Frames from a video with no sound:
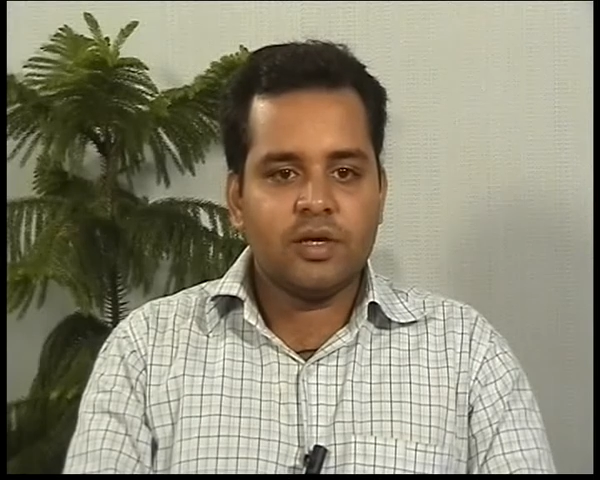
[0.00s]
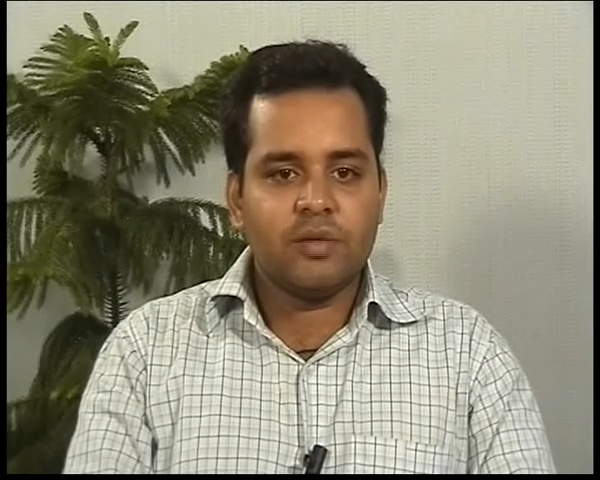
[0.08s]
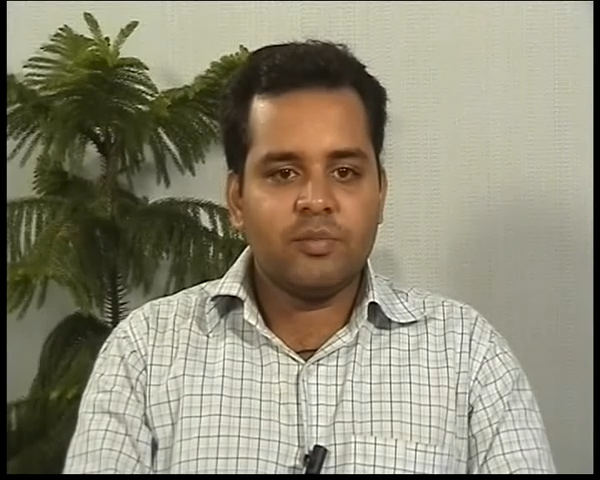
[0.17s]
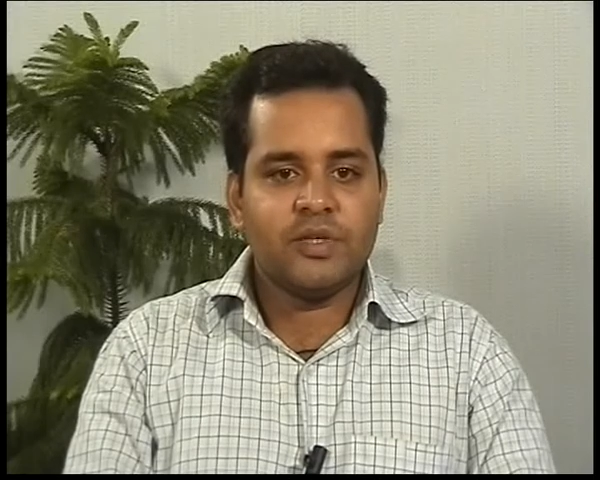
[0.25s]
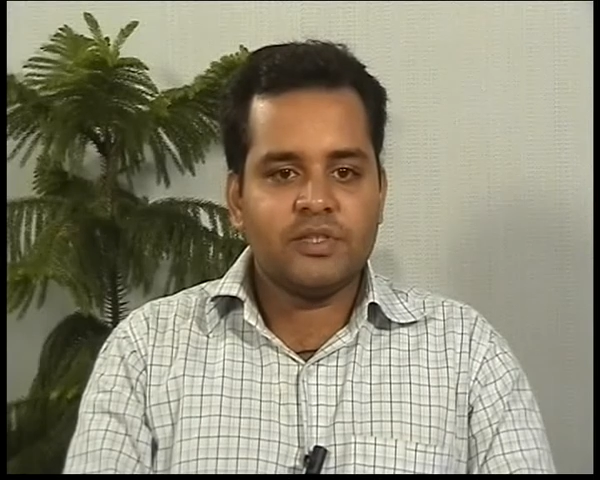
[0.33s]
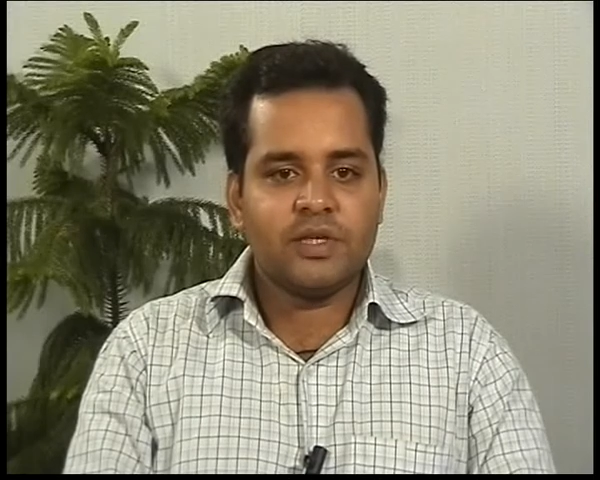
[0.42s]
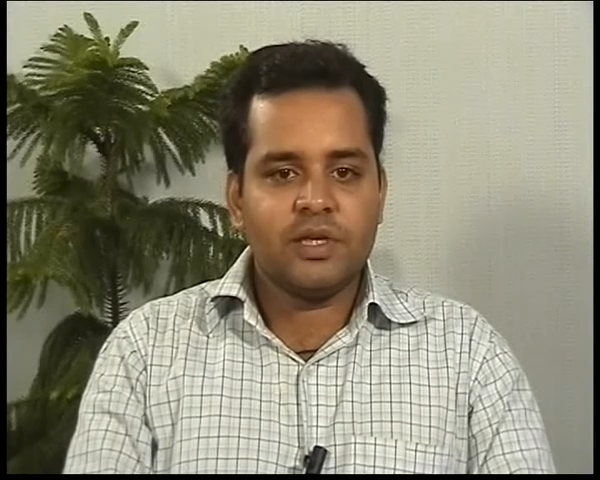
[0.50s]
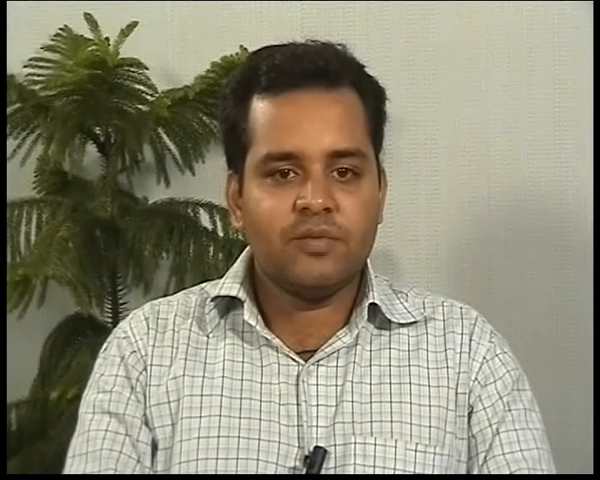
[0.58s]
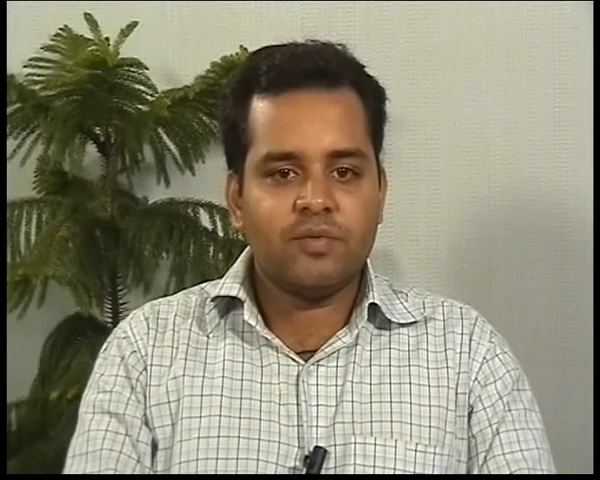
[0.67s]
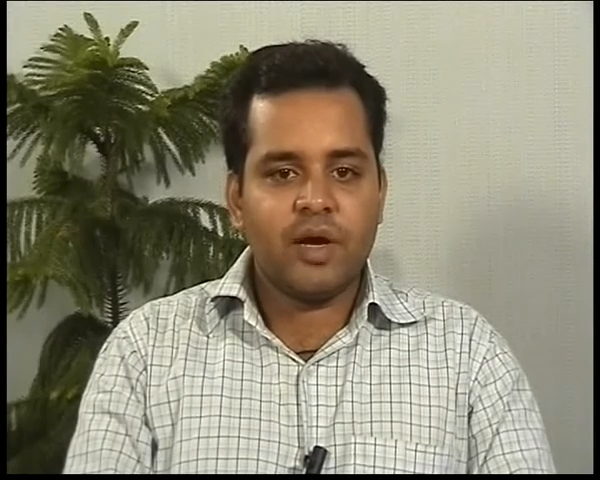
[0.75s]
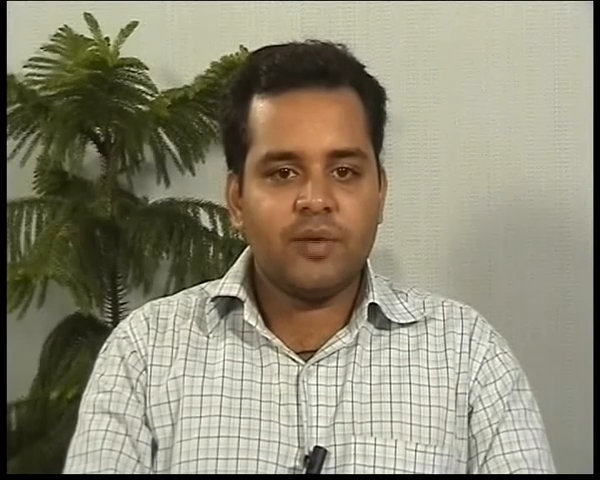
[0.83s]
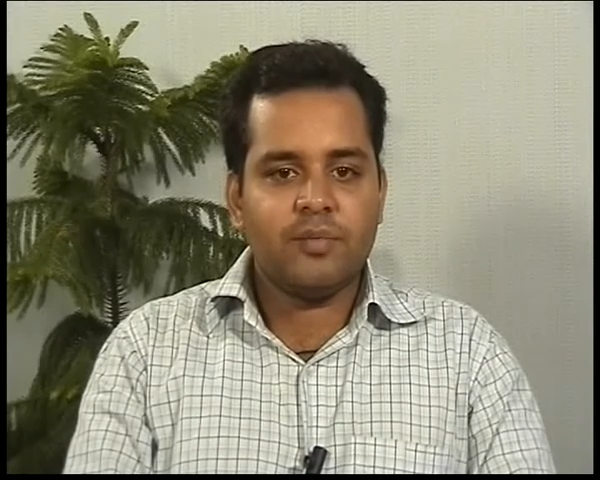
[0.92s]
are basically
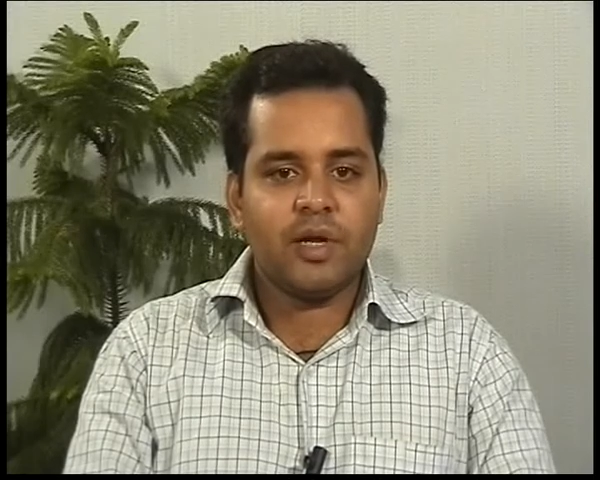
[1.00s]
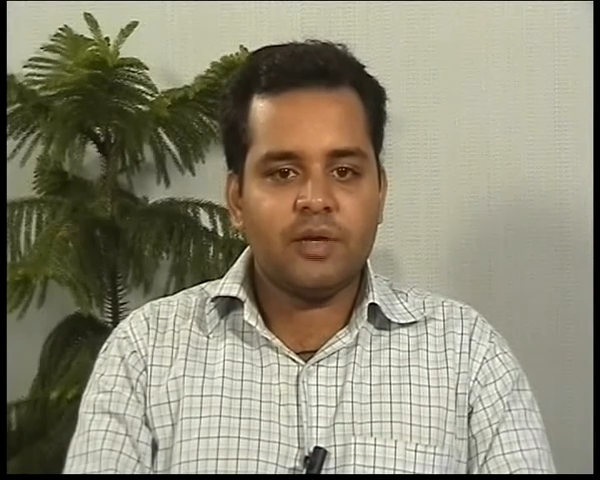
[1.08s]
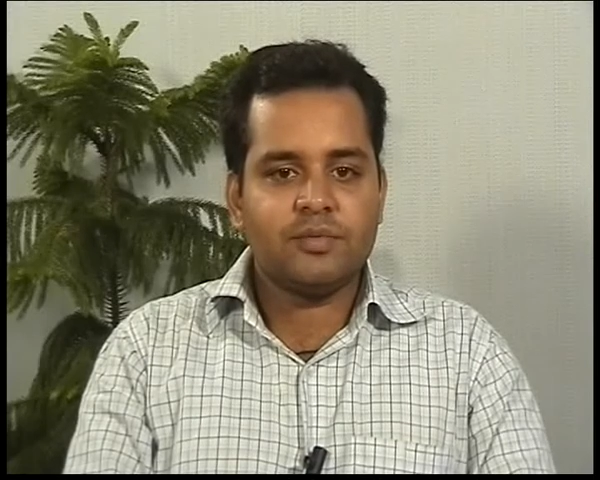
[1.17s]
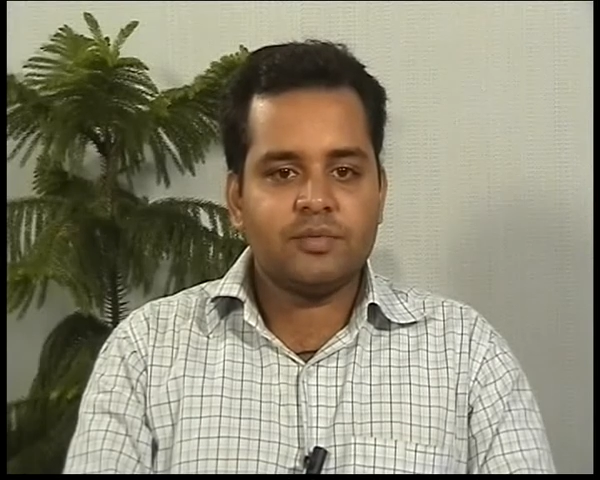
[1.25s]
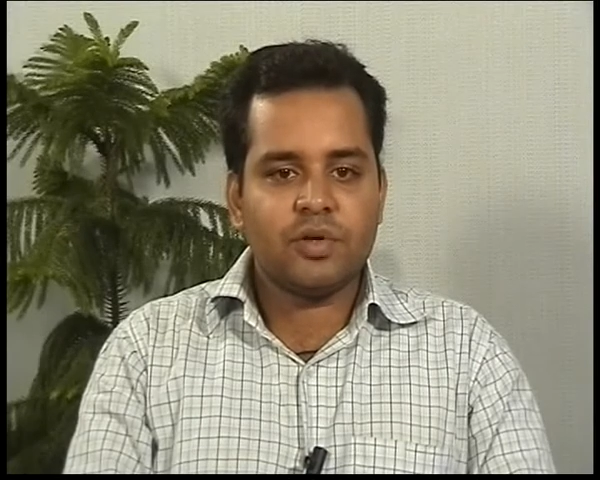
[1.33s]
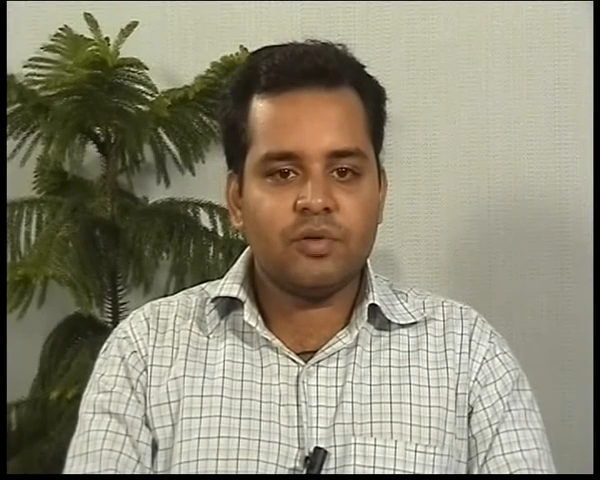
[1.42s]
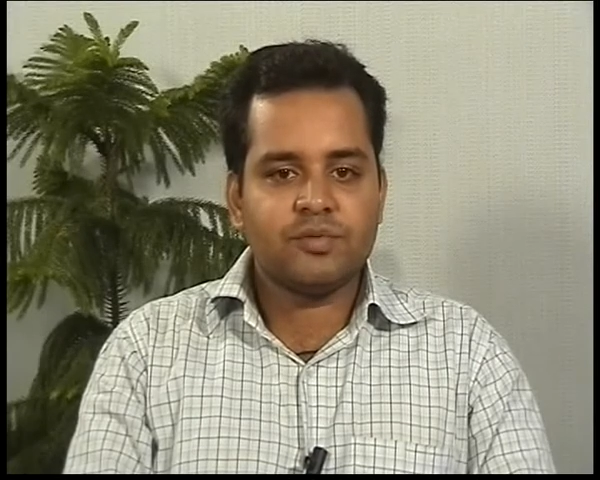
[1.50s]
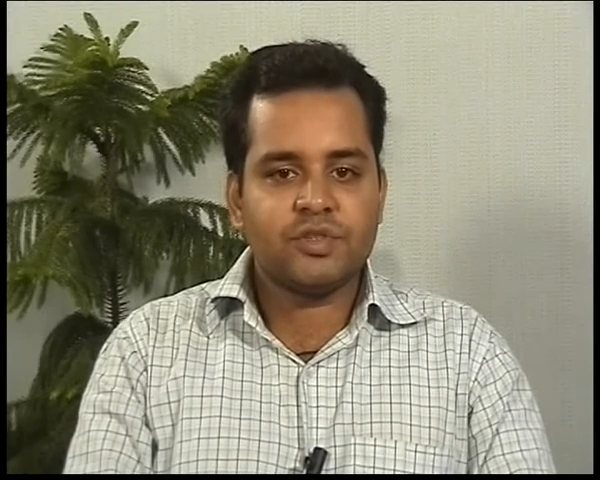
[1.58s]
5 types of